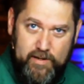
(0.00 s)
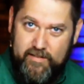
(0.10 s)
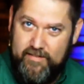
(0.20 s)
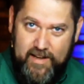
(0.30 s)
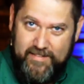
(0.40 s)
but
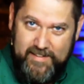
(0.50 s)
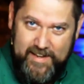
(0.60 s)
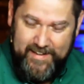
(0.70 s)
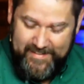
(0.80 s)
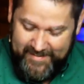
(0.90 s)
is not
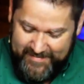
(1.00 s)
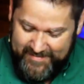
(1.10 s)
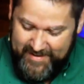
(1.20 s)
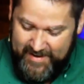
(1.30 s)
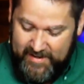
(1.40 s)
saying
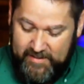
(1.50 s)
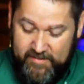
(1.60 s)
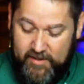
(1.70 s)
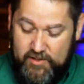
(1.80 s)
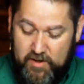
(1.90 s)
this, he
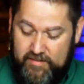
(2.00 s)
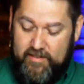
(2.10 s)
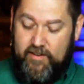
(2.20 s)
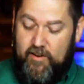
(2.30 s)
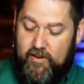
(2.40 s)
doesn't
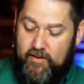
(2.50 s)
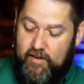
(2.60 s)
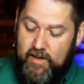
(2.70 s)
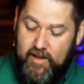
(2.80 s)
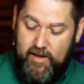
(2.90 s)
address it at
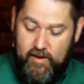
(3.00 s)
all.